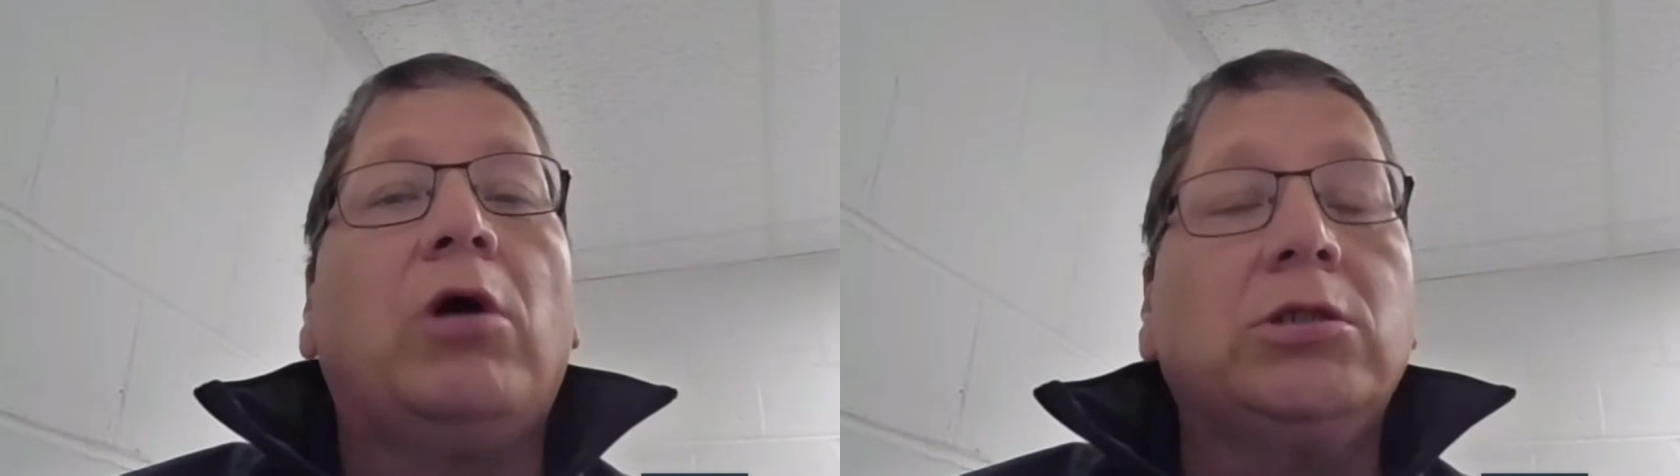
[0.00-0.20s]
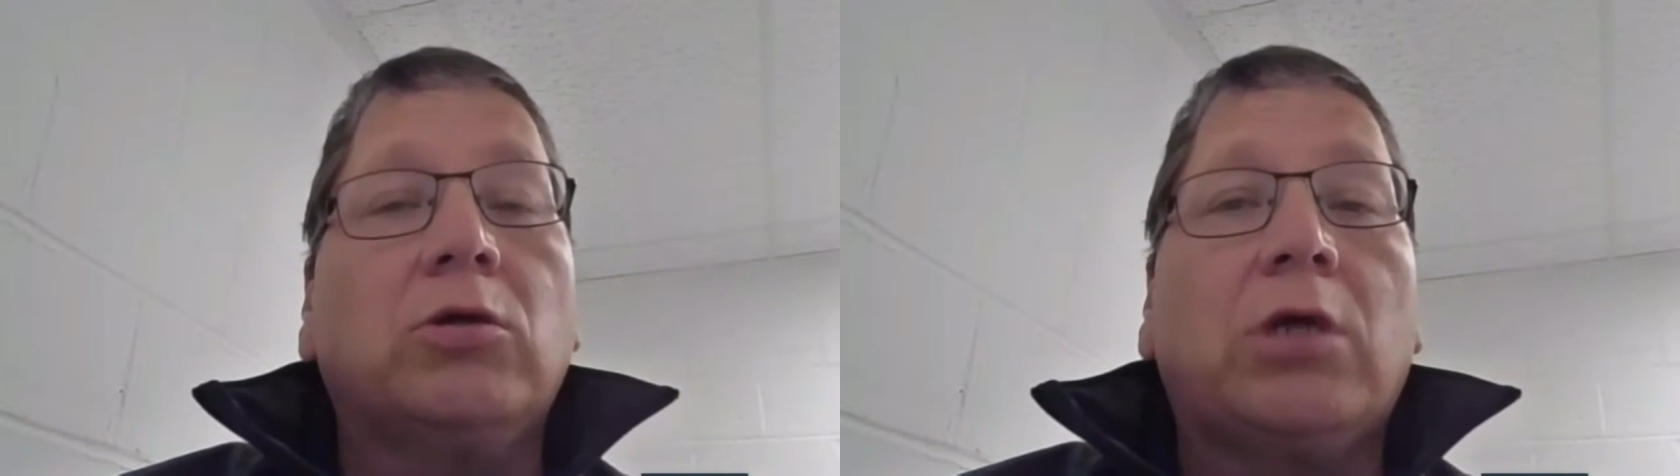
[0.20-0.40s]
we're
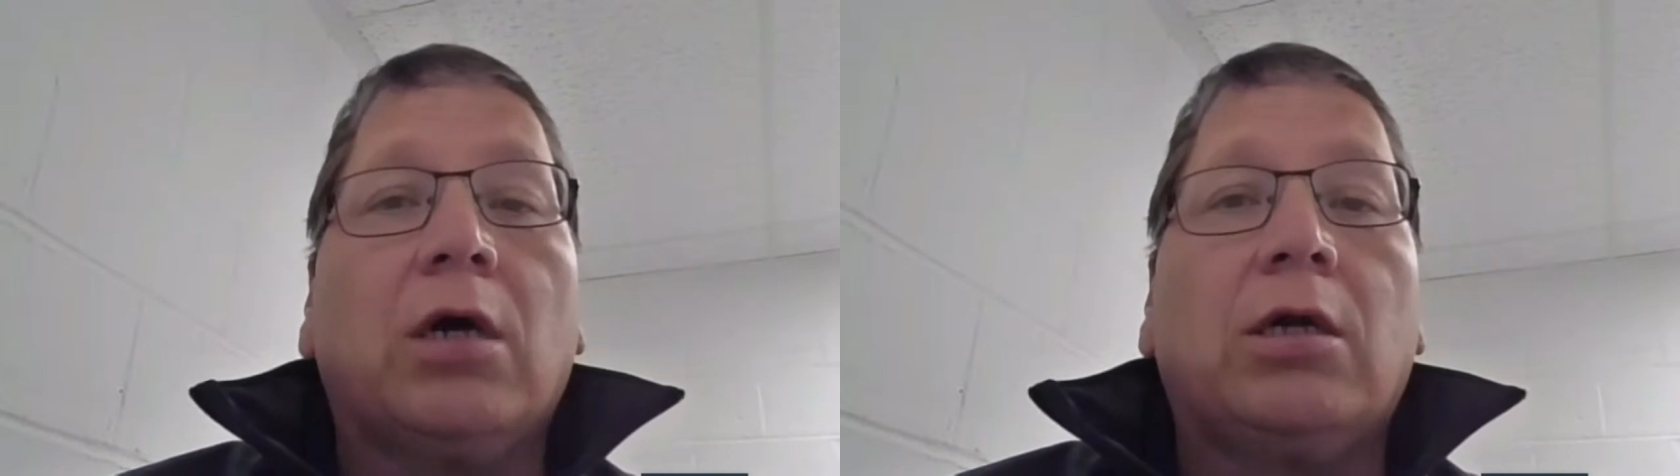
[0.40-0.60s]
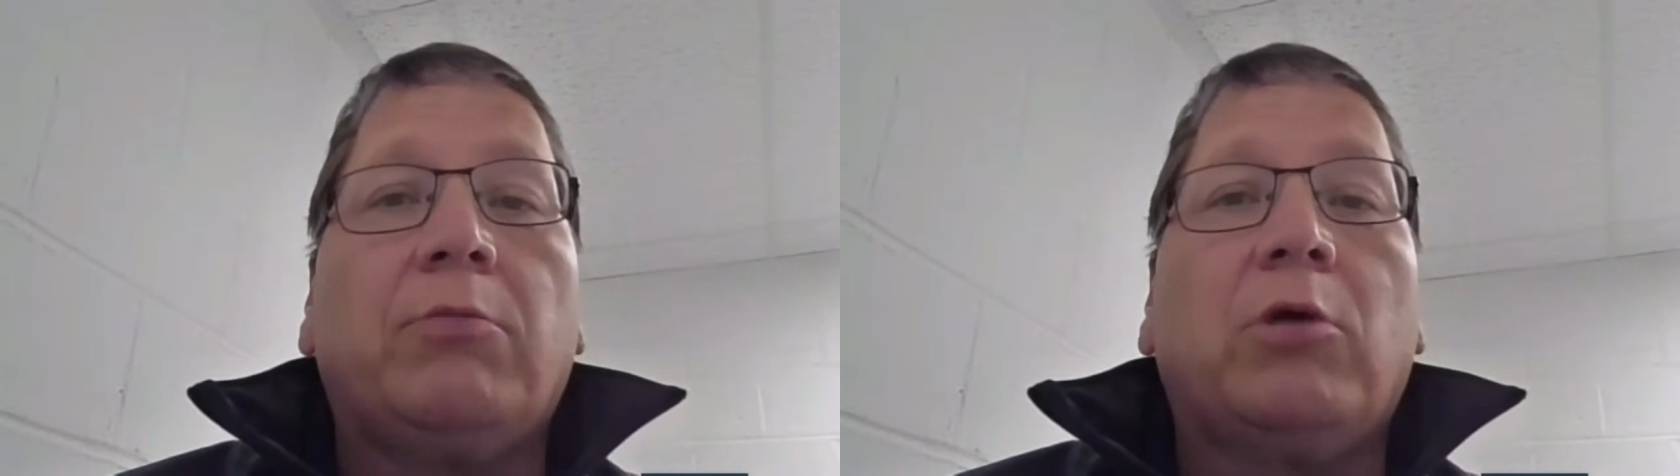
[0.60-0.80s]
also
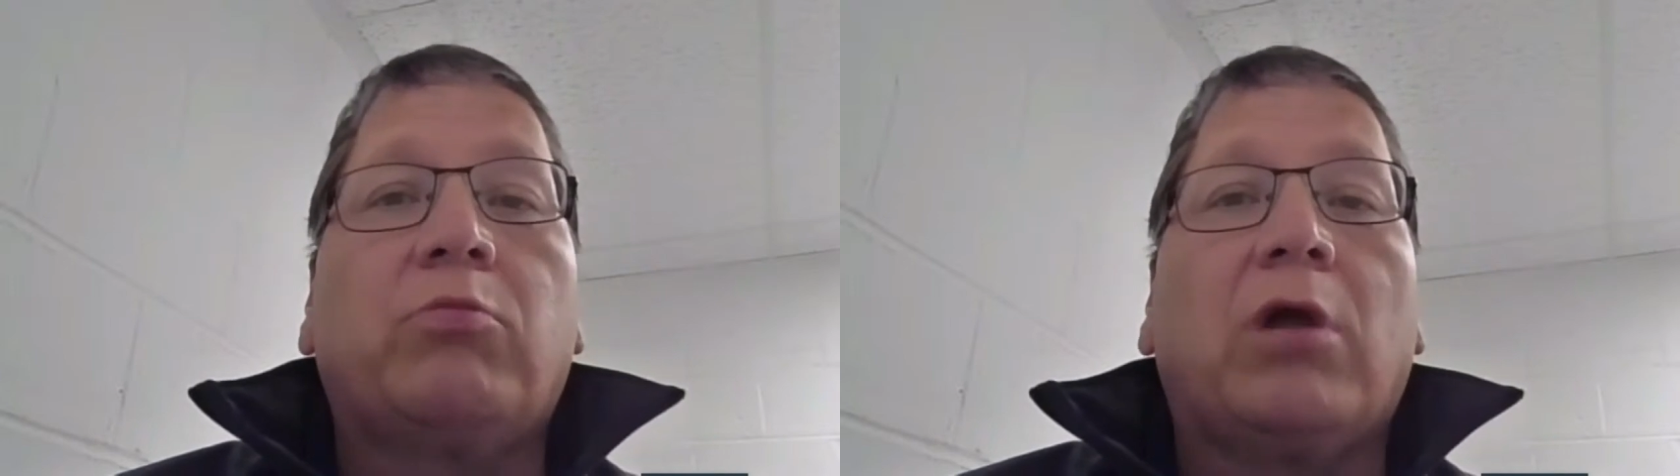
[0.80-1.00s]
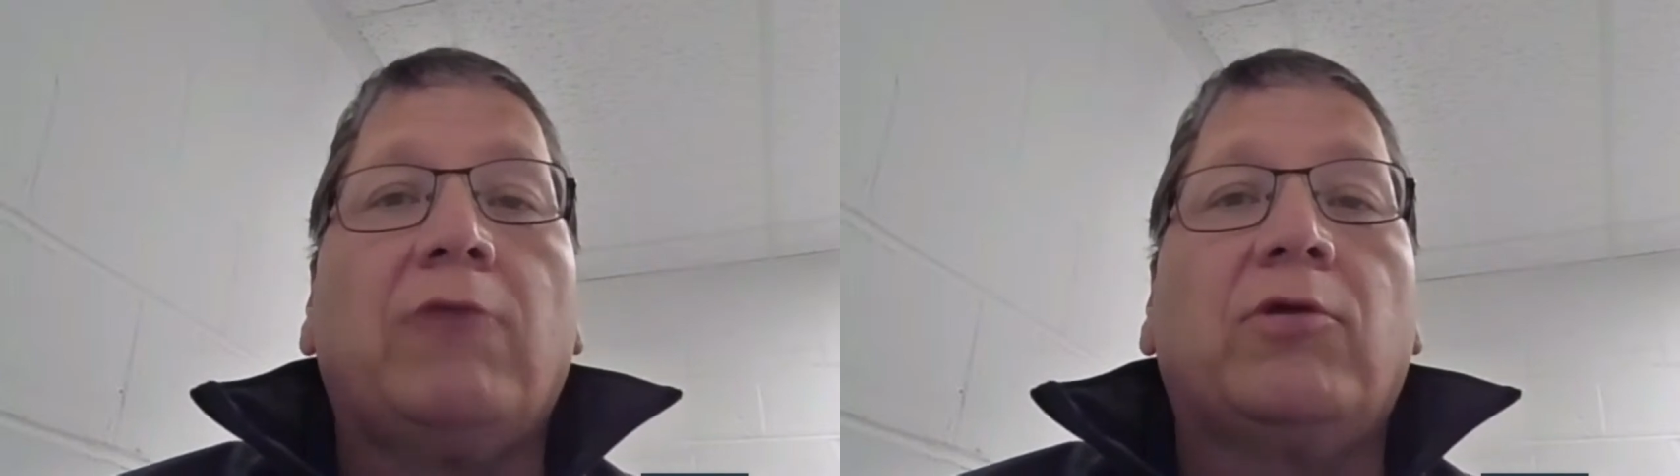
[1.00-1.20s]
talking about
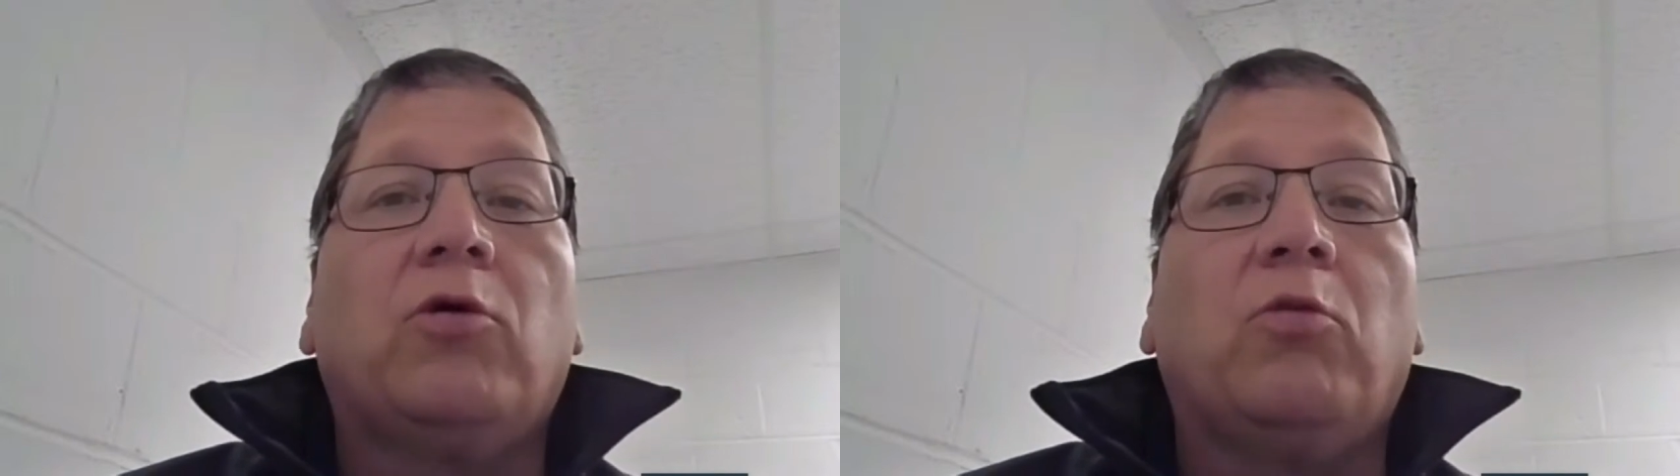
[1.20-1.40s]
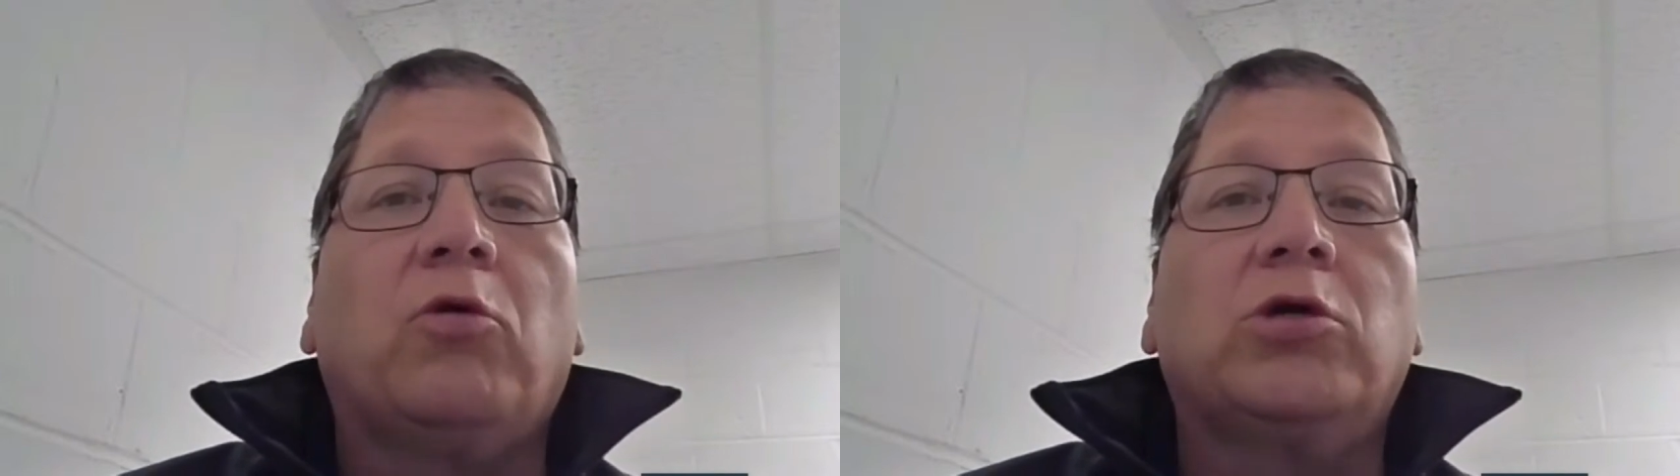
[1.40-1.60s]
private
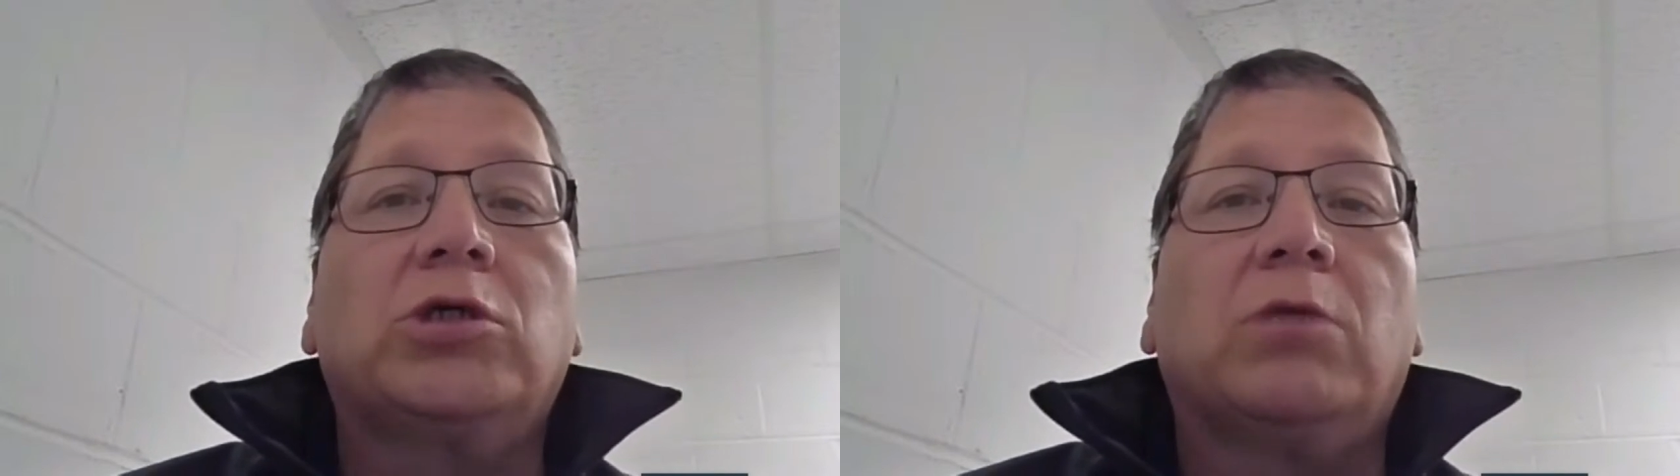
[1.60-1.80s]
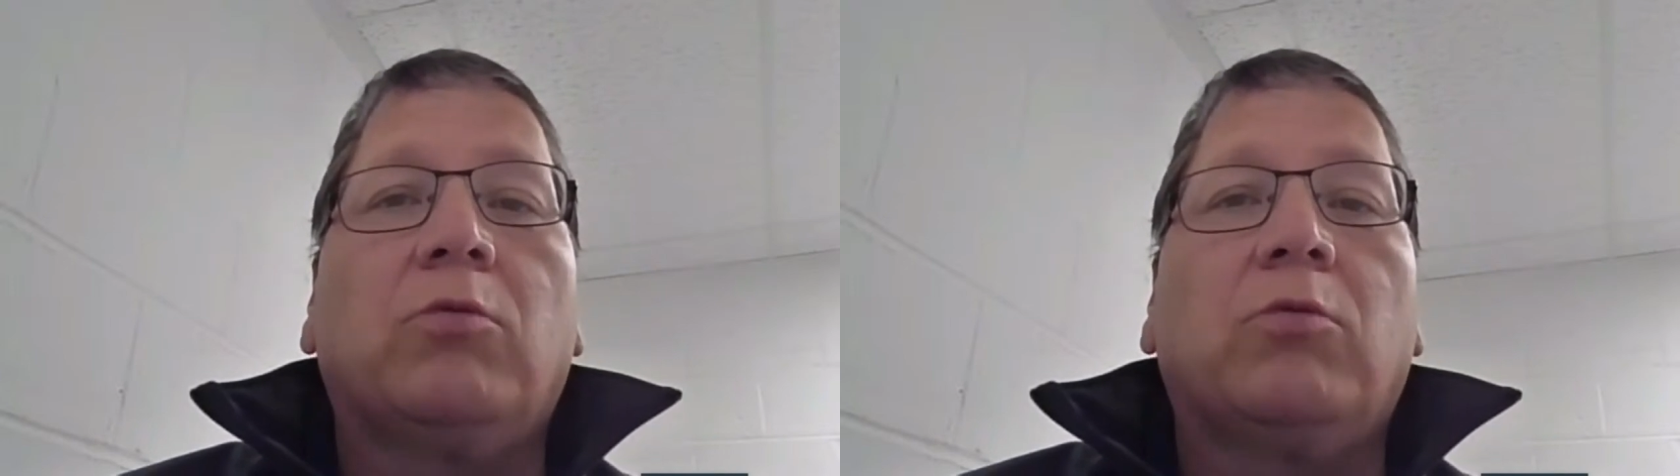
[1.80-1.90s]
home ownership.